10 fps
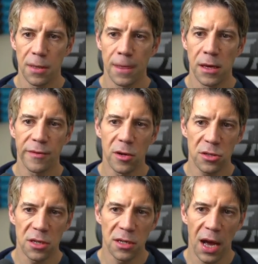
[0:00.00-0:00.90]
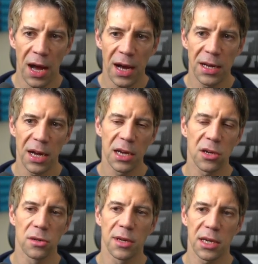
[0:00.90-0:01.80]
You've got an eye
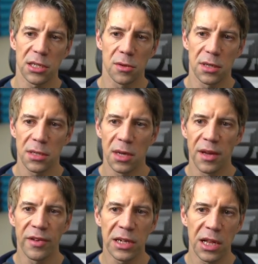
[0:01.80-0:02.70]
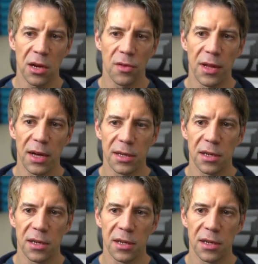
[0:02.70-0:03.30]
icon next to it. If you click on that,